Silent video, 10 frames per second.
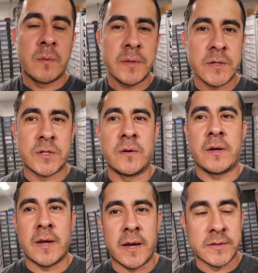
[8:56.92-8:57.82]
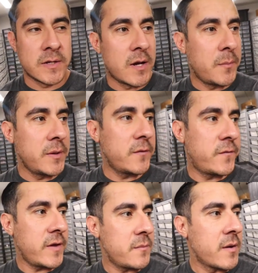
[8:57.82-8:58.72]
I'm gonna show you guys a couple of
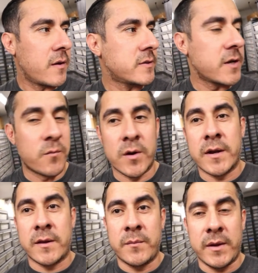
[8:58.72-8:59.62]
females that we're gonna